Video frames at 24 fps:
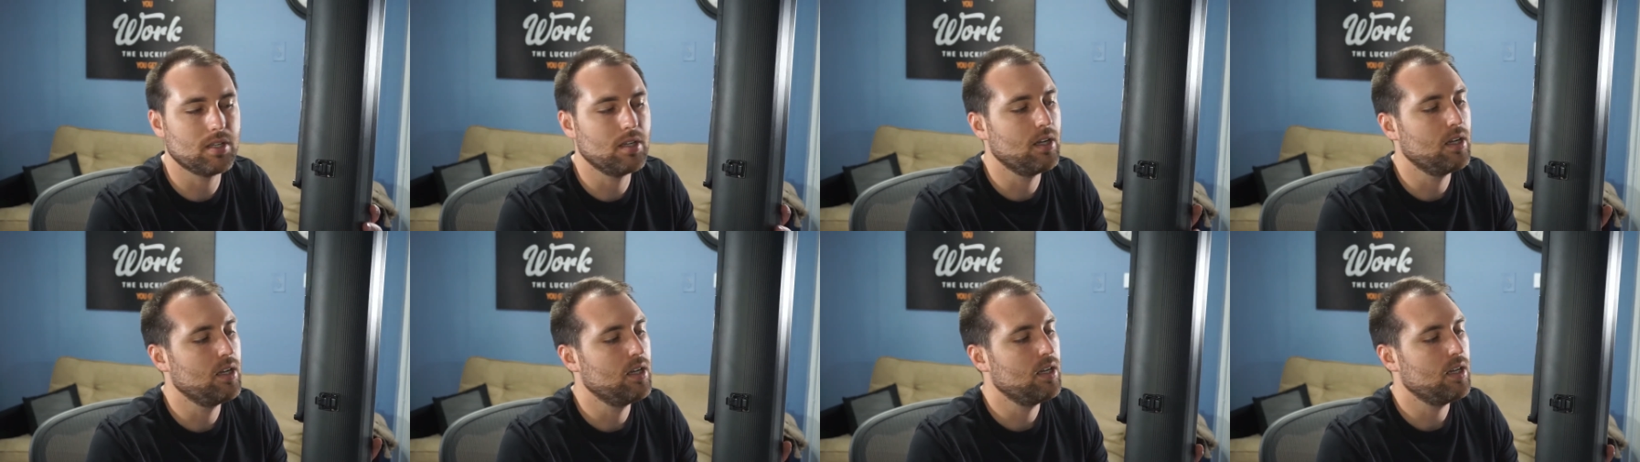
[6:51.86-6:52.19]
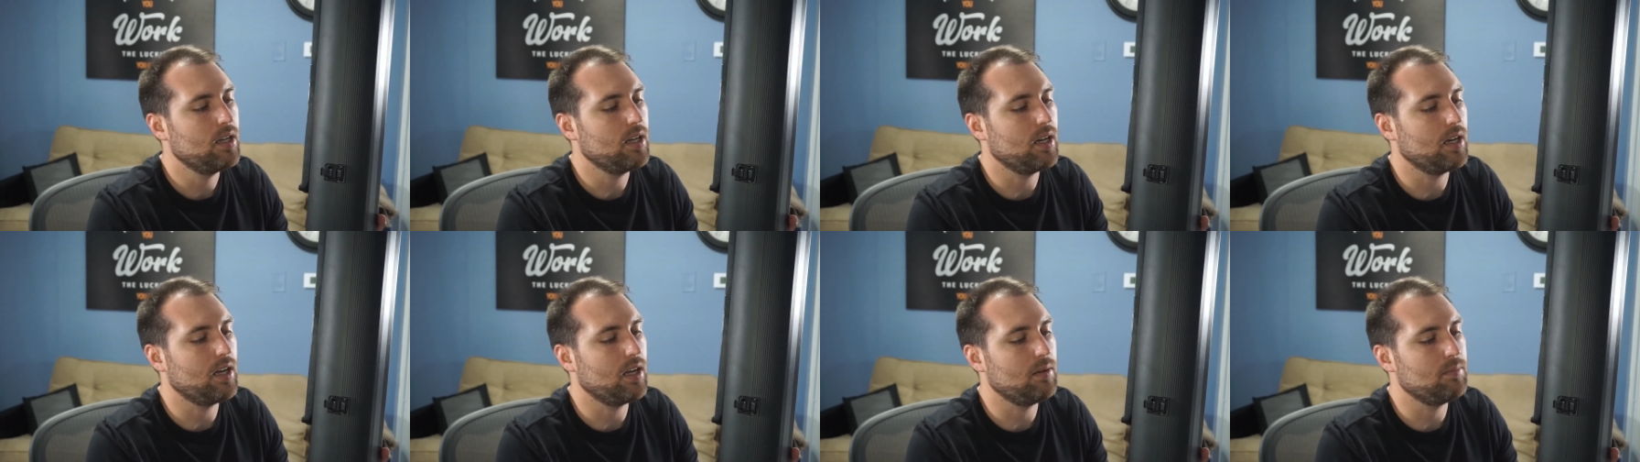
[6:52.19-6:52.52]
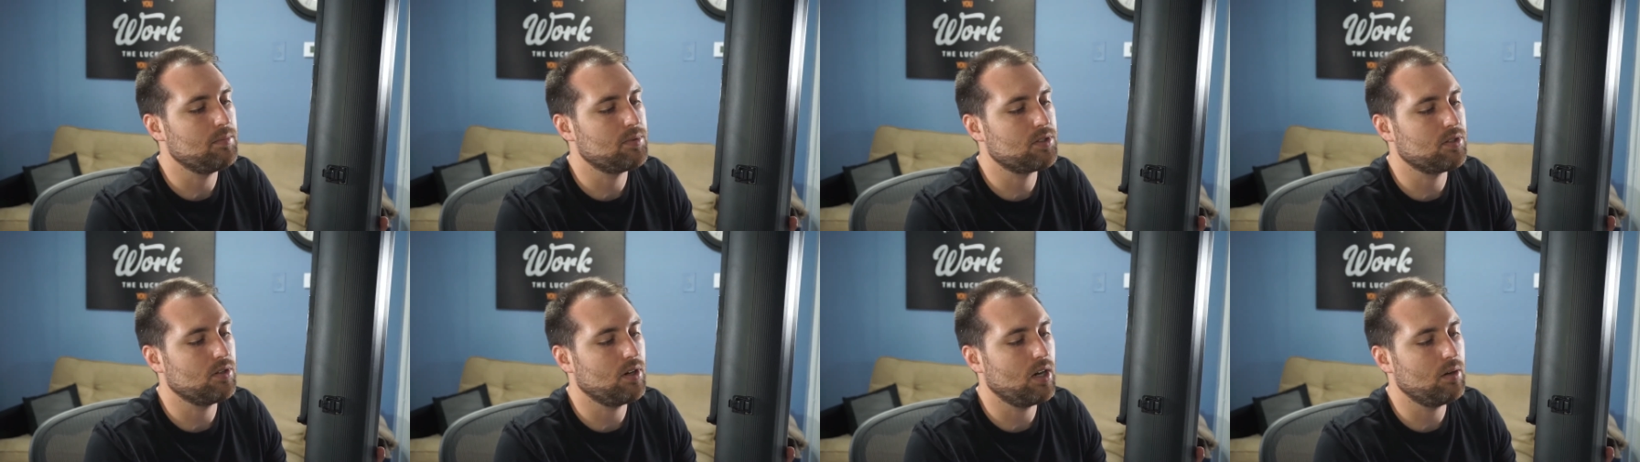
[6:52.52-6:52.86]

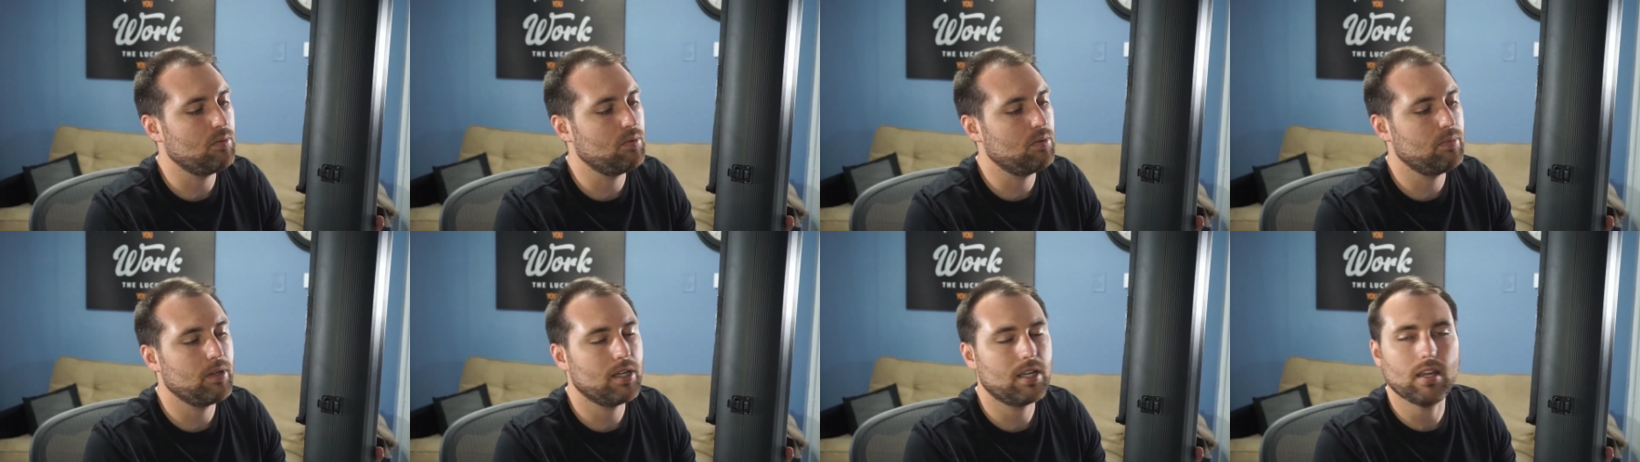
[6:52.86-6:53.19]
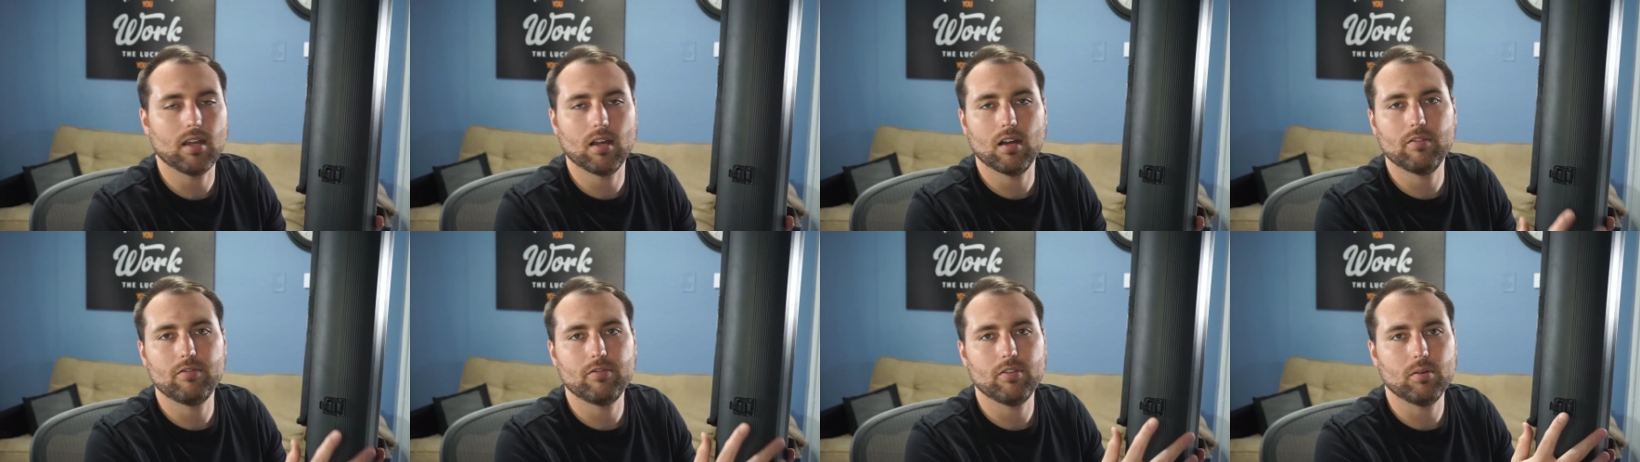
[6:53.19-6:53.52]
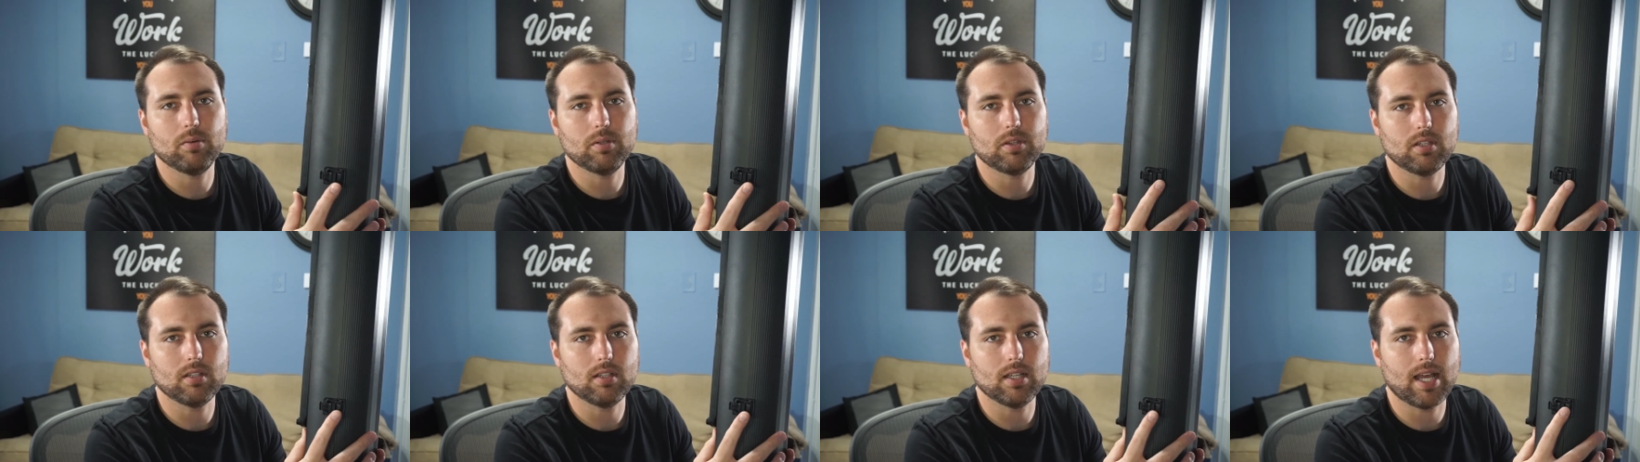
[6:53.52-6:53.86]
So I would be careful with
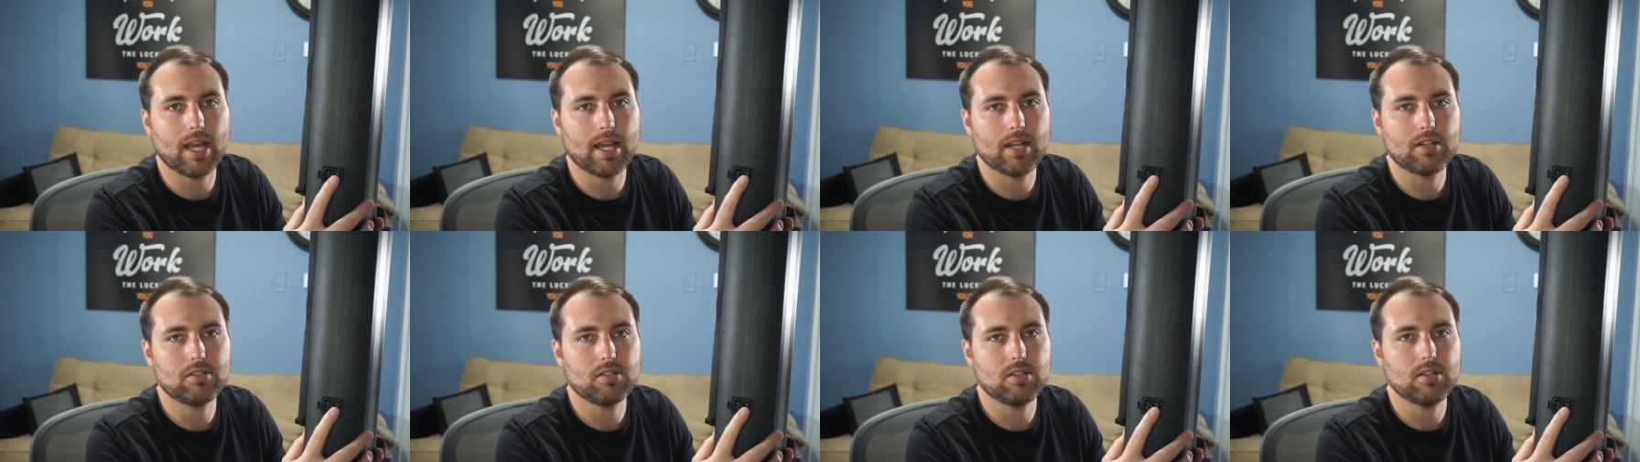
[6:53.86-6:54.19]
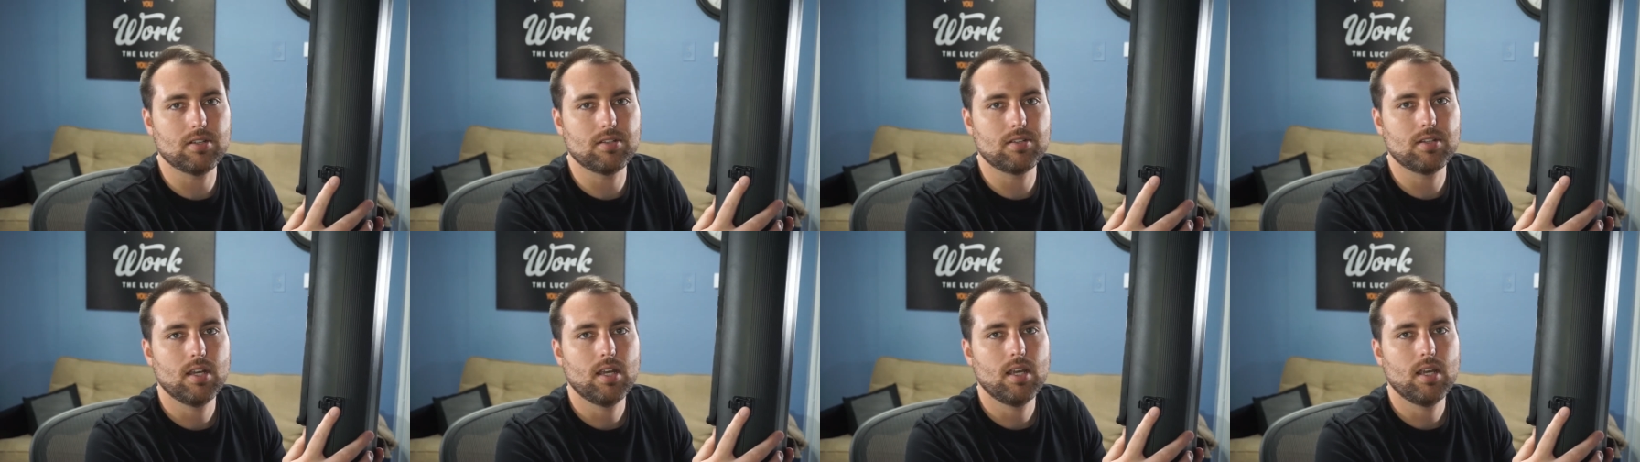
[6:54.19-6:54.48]
the latches,